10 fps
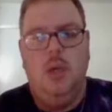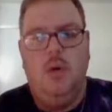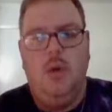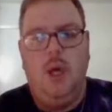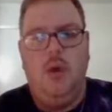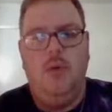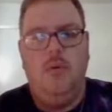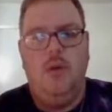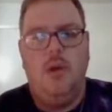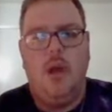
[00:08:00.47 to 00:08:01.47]

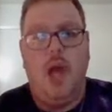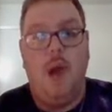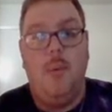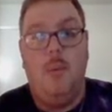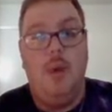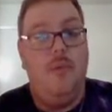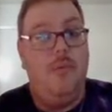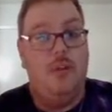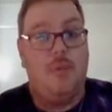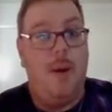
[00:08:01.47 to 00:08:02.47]
well, Edward
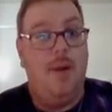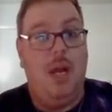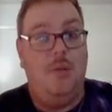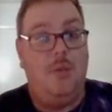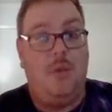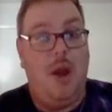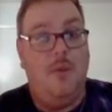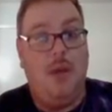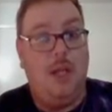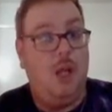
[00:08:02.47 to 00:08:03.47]
Reval is probably not even
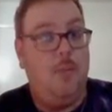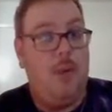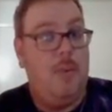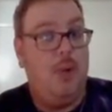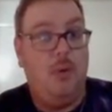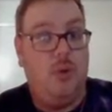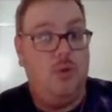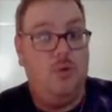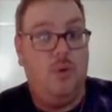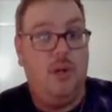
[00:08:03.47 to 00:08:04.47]
around yet. Probably no one
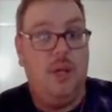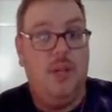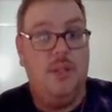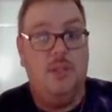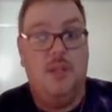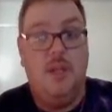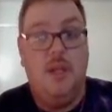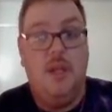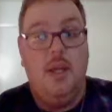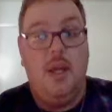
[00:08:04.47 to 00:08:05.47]
knows where he is
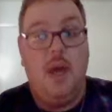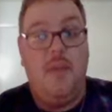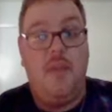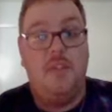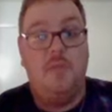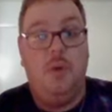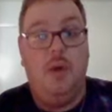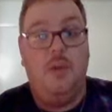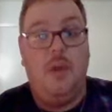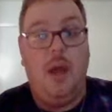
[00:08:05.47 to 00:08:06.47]
at this
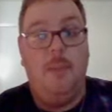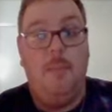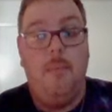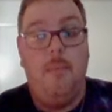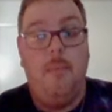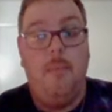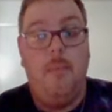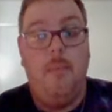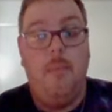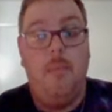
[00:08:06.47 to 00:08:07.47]
point in time.
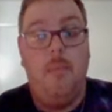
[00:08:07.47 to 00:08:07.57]
Mm-hmm.